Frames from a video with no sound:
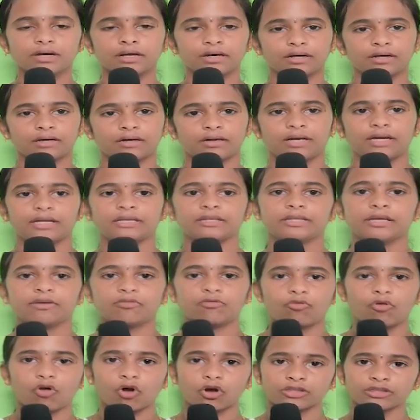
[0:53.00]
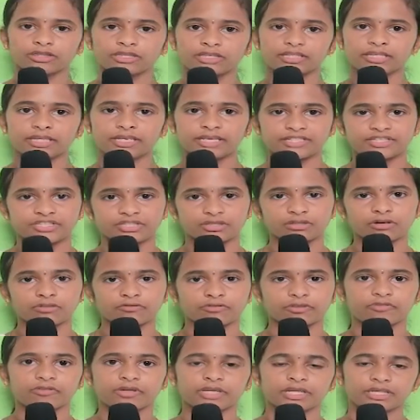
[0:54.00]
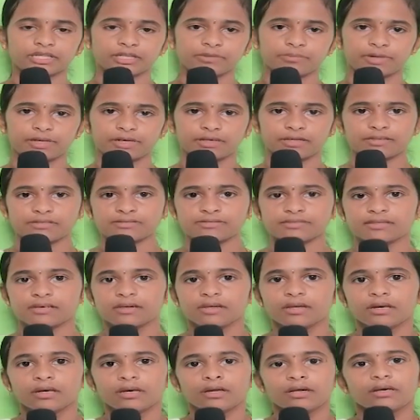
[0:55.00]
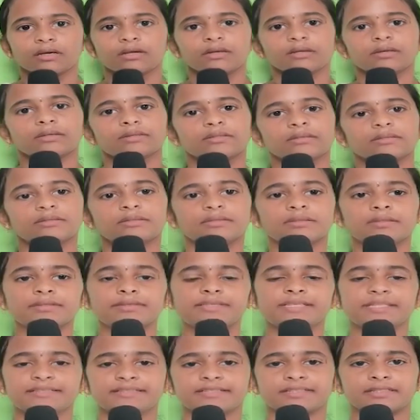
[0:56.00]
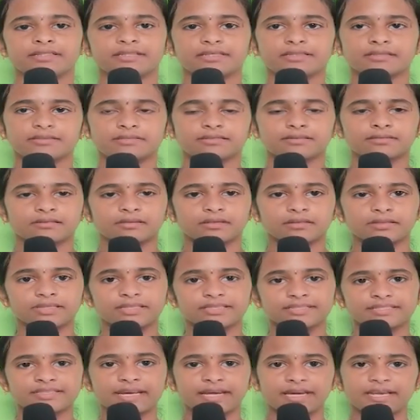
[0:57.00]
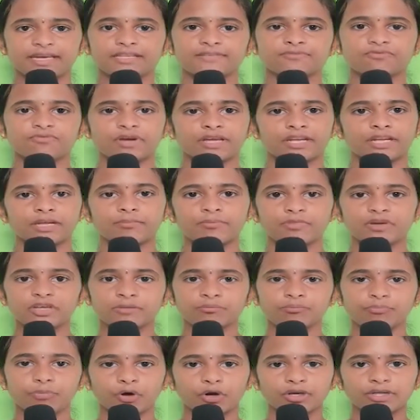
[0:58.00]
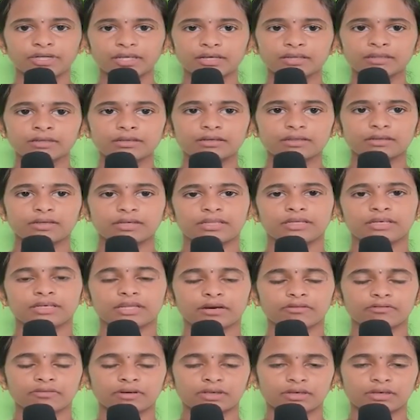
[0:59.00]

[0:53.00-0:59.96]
the and they won the nation of our independence. This is this day is very important in